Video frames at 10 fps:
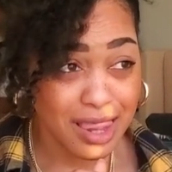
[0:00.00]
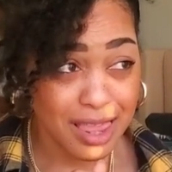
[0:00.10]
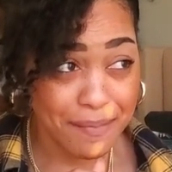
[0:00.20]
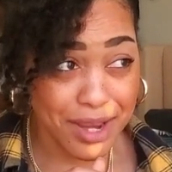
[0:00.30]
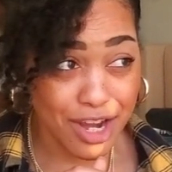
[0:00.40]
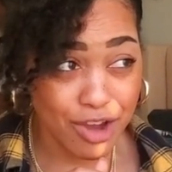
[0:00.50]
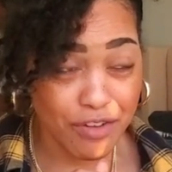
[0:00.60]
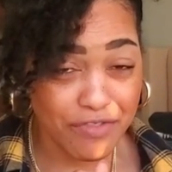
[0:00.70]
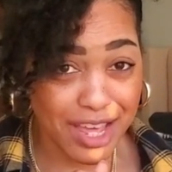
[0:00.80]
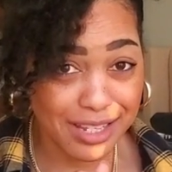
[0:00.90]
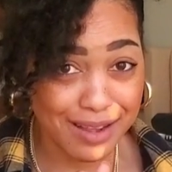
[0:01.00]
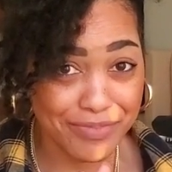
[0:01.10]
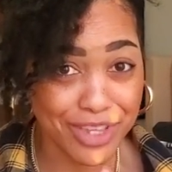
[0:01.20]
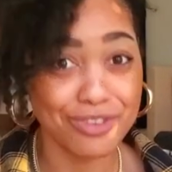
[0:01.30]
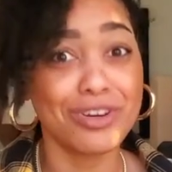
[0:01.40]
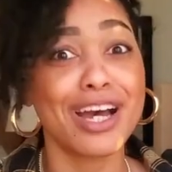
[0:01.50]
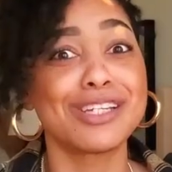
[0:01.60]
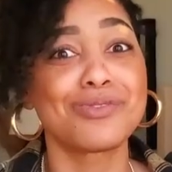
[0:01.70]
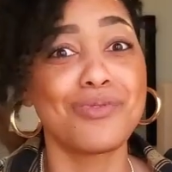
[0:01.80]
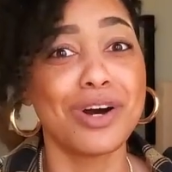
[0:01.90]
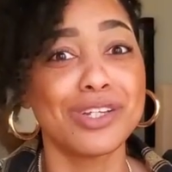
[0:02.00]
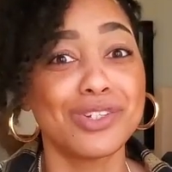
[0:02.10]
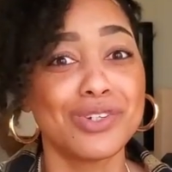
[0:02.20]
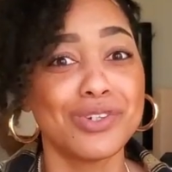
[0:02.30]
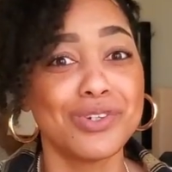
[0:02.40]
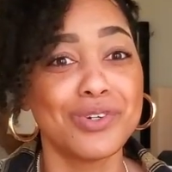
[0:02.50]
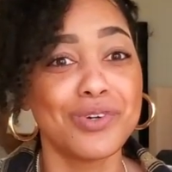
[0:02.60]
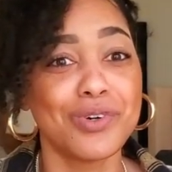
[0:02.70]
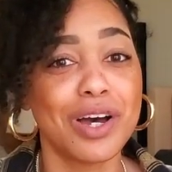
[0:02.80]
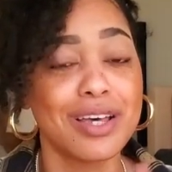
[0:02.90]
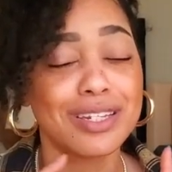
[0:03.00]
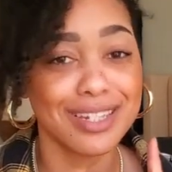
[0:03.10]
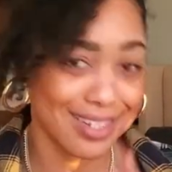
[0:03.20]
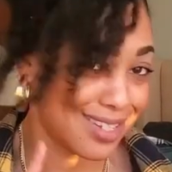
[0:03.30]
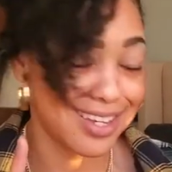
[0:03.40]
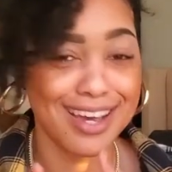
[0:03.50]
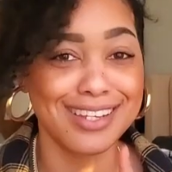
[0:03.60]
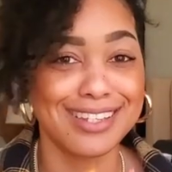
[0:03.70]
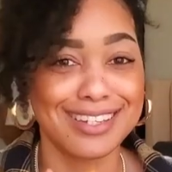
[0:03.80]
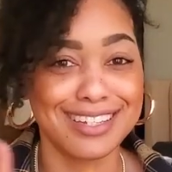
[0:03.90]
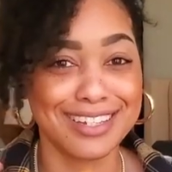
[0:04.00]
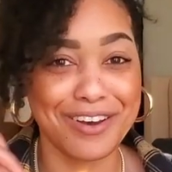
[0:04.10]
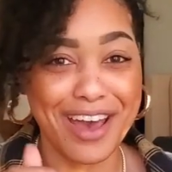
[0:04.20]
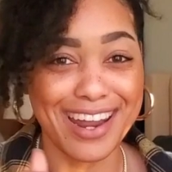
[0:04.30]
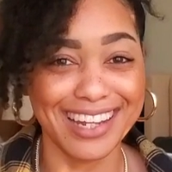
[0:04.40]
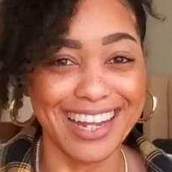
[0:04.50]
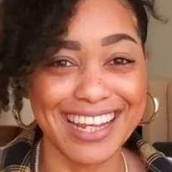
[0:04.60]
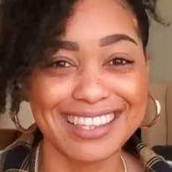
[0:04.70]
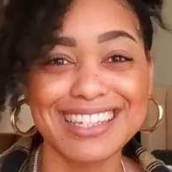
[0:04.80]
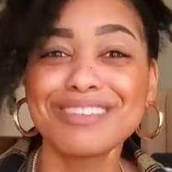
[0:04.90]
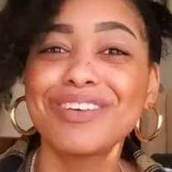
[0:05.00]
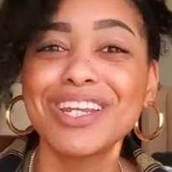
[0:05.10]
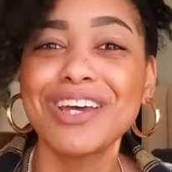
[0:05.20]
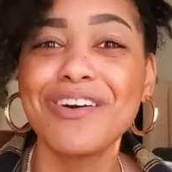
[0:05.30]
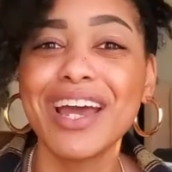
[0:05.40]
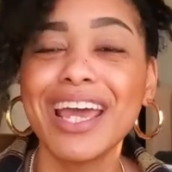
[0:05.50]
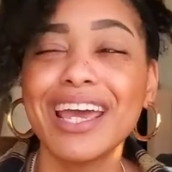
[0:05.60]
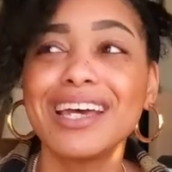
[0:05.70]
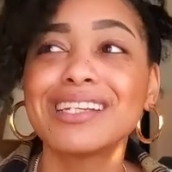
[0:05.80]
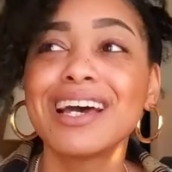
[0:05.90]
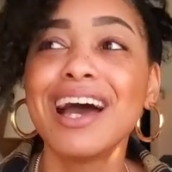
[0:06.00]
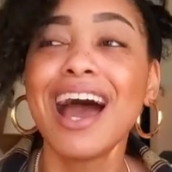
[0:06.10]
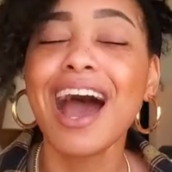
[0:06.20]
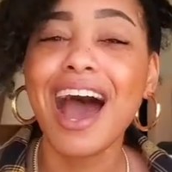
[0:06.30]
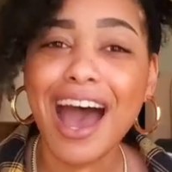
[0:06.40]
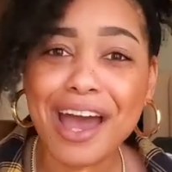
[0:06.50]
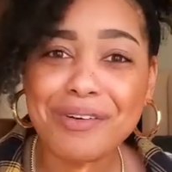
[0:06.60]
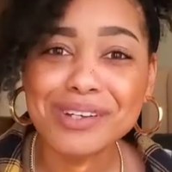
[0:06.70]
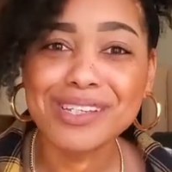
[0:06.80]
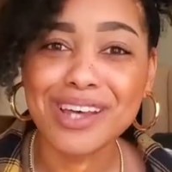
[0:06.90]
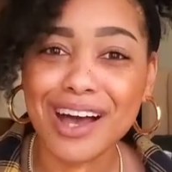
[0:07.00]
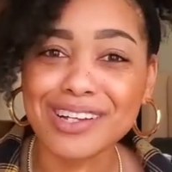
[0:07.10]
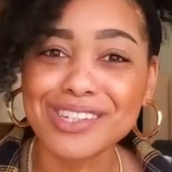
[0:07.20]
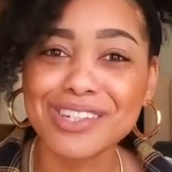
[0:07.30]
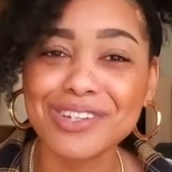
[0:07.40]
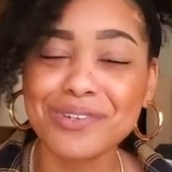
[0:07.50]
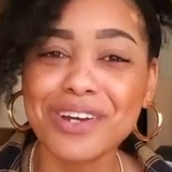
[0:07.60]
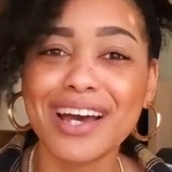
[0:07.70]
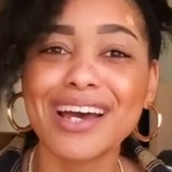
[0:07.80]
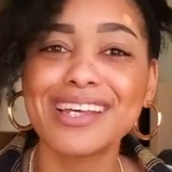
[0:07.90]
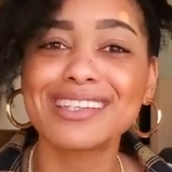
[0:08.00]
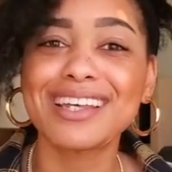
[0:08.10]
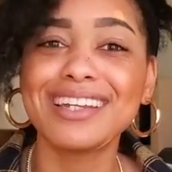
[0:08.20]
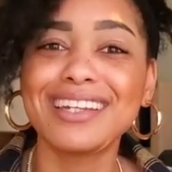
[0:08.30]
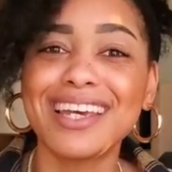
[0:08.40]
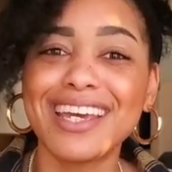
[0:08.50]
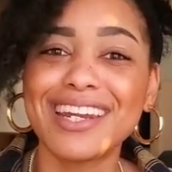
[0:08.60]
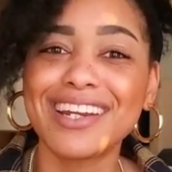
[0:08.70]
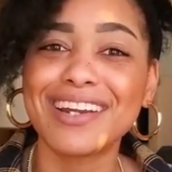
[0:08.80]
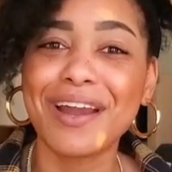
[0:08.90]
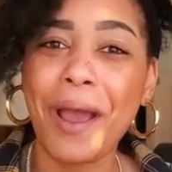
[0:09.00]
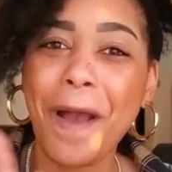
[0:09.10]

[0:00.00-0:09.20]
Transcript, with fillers: Let me know if that's something you guys want to discuss. Just go ahead and like this video and I will talk to you guys later.